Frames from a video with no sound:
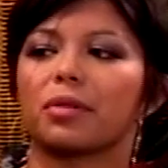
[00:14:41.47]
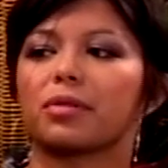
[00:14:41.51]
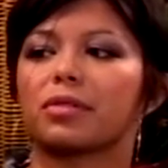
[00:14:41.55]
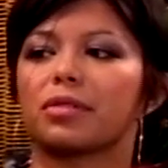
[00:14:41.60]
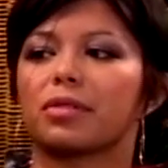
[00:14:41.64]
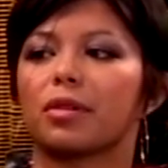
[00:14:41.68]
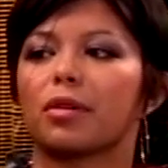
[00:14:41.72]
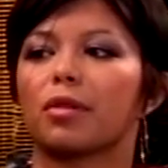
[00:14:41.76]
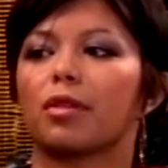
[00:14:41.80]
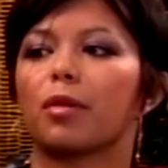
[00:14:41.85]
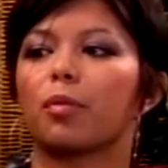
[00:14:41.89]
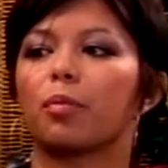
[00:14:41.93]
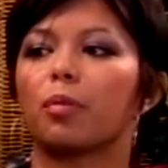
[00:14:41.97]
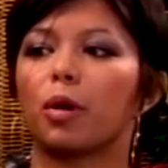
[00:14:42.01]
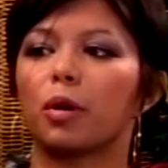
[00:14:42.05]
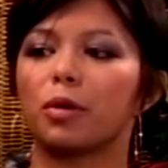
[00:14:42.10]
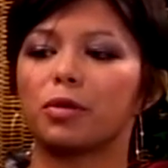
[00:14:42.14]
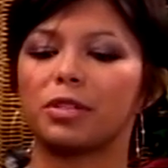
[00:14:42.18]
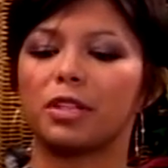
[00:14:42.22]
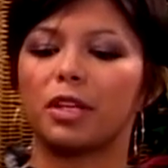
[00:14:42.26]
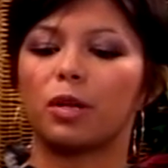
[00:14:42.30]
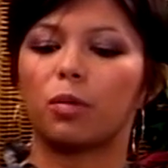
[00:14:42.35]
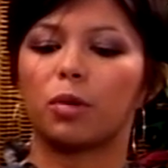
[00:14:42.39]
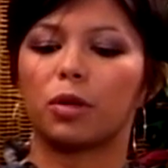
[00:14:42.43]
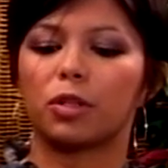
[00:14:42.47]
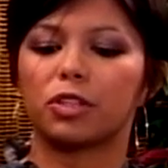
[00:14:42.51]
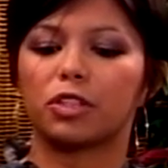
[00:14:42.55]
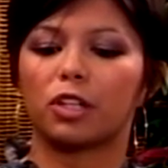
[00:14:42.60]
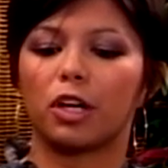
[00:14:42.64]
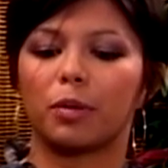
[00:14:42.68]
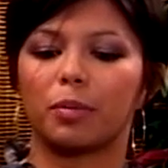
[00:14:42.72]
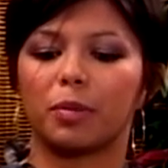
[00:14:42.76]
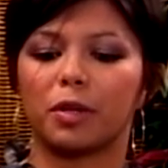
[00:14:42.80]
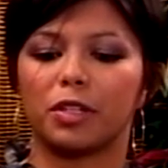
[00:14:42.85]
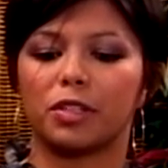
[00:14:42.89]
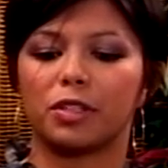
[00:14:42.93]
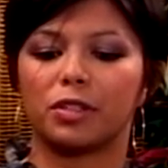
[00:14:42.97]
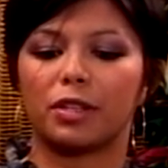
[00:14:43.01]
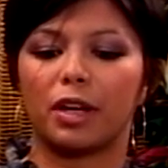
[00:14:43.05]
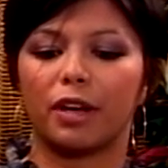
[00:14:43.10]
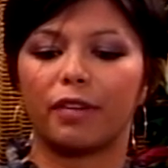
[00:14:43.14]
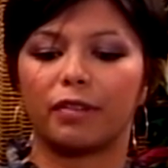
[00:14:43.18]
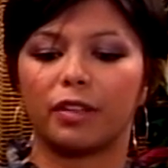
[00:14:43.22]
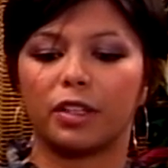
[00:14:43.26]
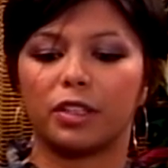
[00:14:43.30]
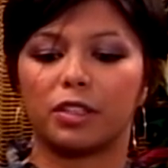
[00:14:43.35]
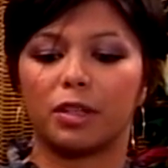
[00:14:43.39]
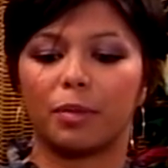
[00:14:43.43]
So the pro se workshop is
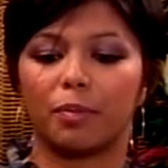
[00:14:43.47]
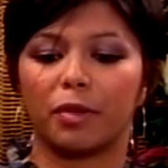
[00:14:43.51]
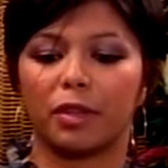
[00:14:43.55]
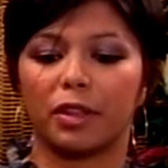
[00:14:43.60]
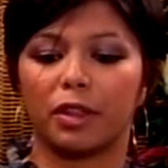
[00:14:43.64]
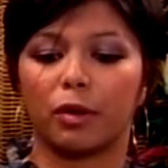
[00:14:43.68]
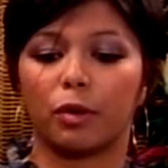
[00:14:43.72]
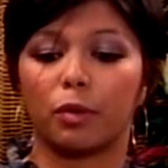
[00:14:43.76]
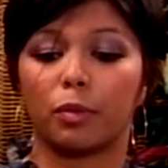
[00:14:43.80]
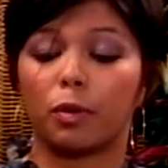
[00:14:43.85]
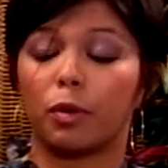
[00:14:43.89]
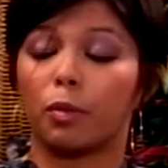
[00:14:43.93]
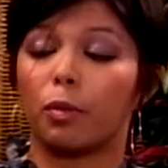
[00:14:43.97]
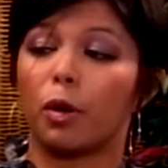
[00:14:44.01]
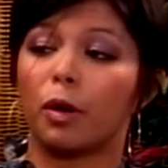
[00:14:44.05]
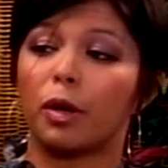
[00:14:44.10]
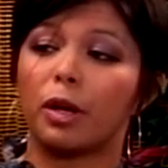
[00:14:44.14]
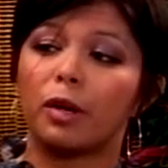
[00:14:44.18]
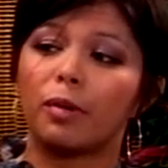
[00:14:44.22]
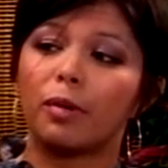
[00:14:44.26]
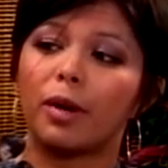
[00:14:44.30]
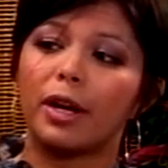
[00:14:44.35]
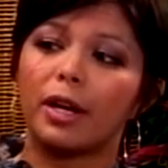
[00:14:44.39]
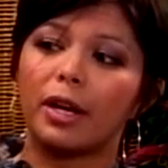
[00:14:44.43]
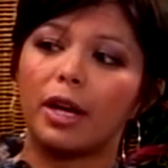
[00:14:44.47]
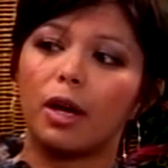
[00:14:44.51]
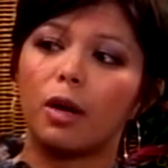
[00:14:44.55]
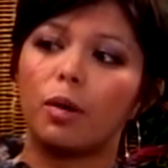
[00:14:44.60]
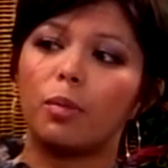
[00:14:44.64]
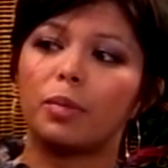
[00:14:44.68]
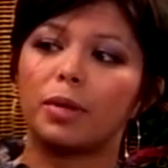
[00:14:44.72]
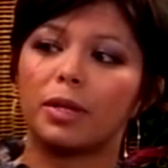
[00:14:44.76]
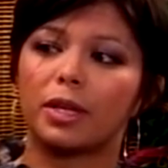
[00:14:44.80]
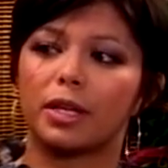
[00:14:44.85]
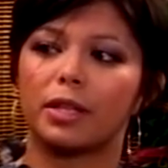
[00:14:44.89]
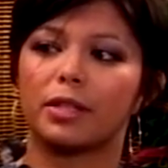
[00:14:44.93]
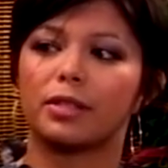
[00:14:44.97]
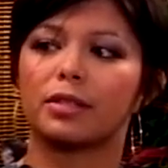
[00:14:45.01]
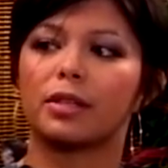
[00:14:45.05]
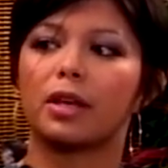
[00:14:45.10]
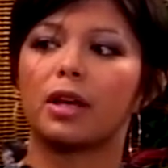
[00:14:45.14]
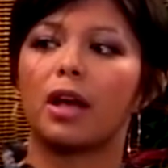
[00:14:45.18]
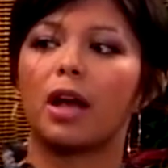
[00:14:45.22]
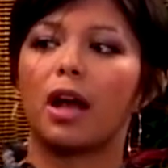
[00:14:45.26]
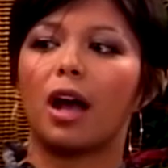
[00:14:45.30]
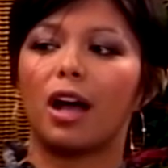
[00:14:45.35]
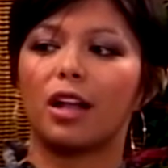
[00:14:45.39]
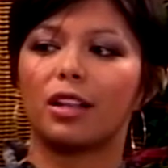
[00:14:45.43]
definitely something they're promoting right now because
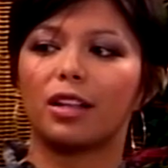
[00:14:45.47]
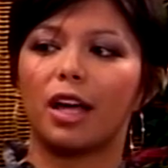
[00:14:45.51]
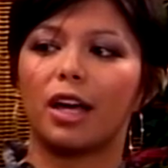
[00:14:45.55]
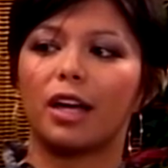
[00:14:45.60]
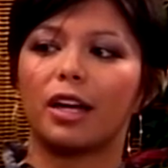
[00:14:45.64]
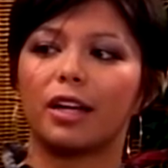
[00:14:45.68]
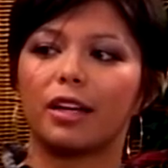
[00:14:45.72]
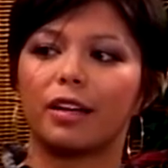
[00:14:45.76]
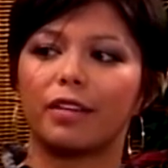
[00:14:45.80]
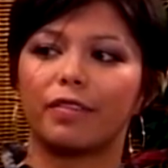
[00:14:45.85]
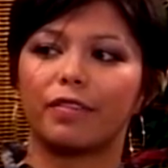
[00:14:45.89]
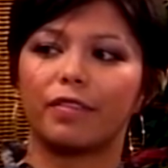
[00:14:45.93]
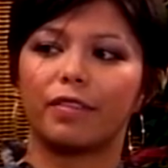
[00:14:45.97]
a lot of